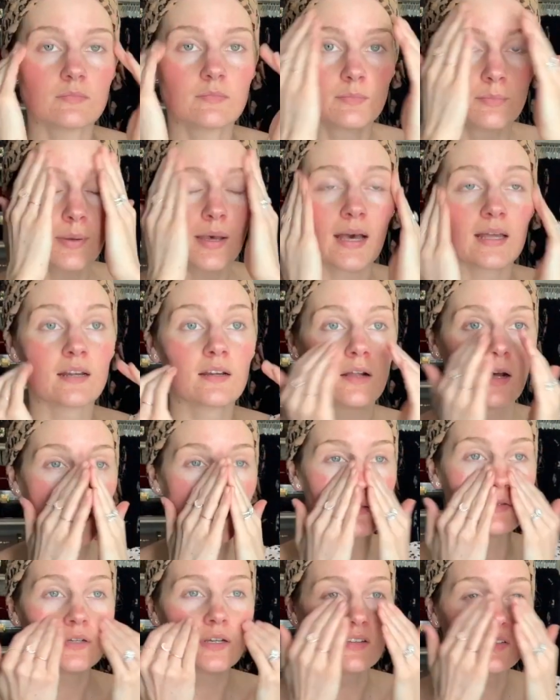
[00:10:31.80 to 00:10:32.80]
pat it
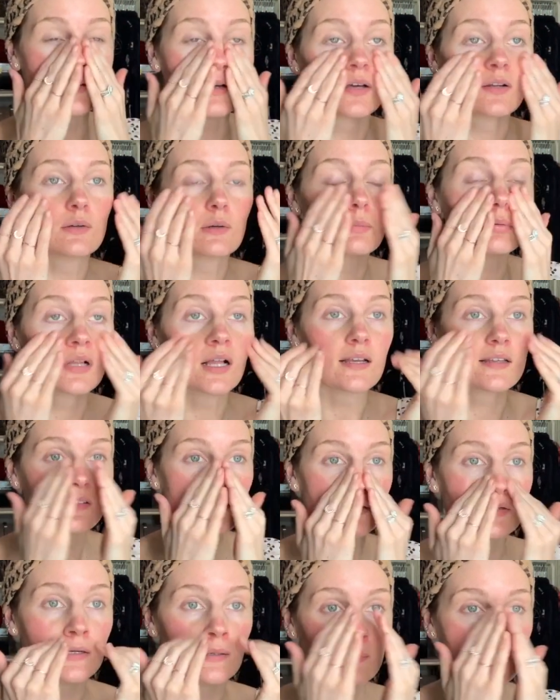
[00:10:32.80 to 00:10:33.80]
on. You guys know how to apply
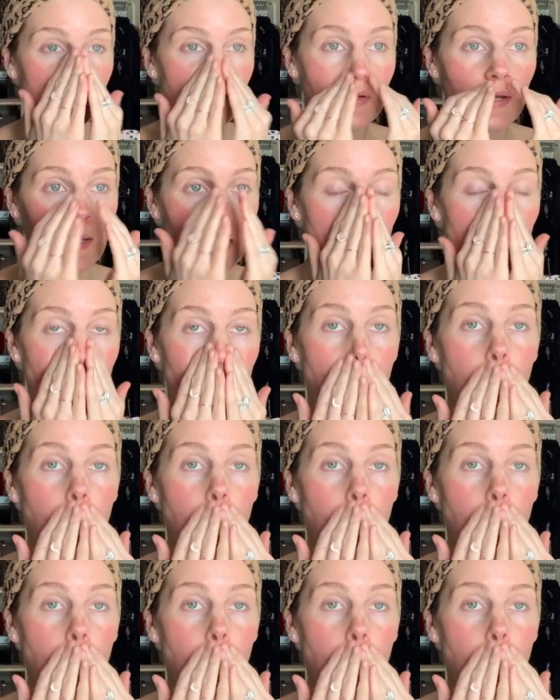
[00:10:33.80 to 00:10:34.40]
serums, right?